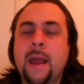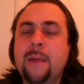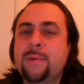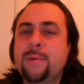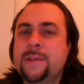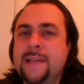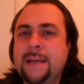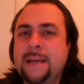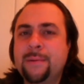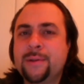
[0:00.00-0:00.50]
I
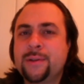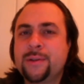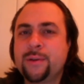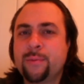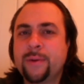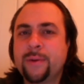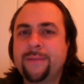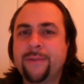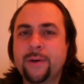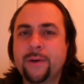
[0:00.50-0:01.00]
was able to
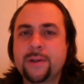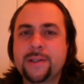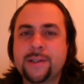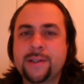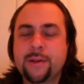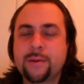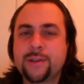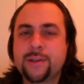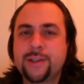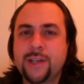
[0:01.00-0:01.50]
reverse
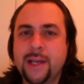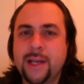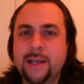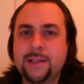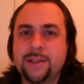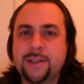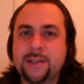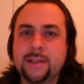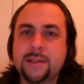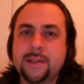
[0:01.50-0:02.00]
those
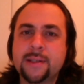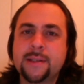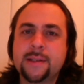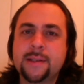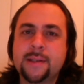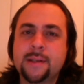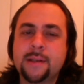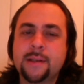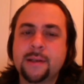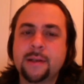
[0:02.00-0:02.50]

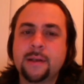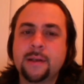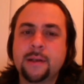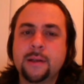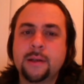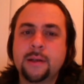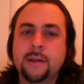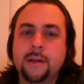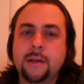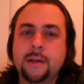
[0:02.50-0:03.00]
changes
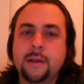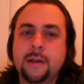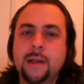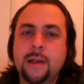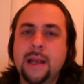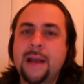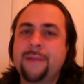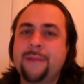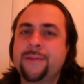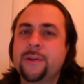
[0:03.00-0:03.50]

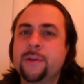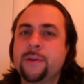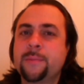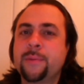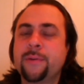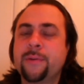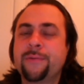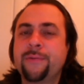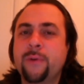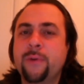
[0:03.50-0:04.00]
after
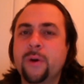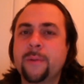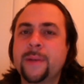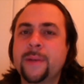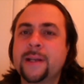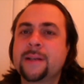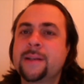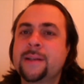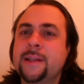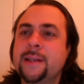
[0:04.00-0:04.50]

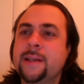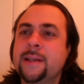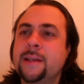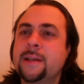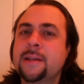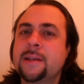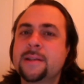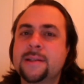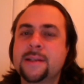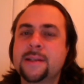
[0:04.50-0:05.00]
performing
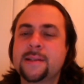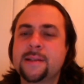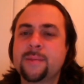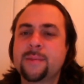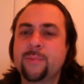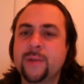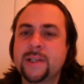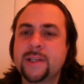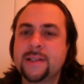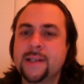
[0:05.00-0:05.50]
the
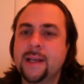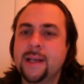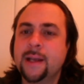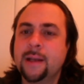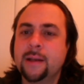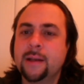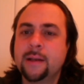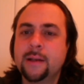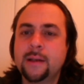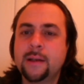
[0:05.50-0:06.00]
system
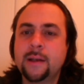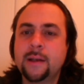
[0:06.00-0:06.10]
reset.